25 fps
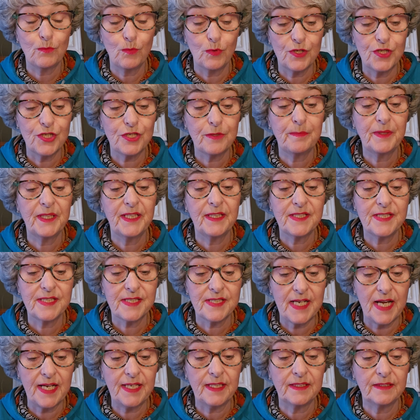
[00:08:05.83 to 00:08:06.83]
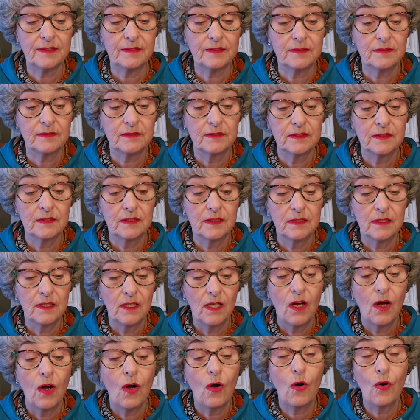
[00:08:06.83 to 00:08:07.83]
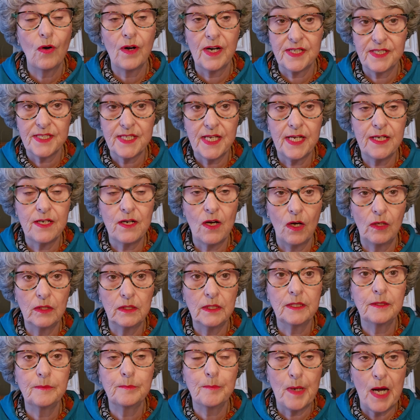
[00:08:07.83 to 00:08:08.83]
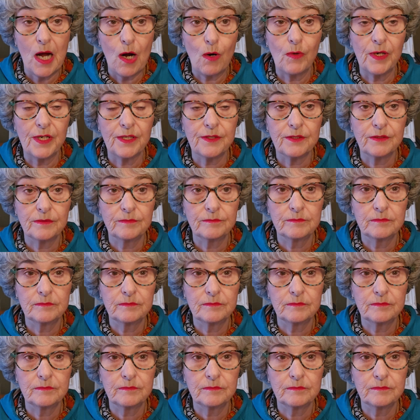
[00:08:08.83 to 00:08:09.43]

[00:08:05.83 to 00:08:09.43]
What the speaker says: worshiping Satan, or as they call it, Mowat.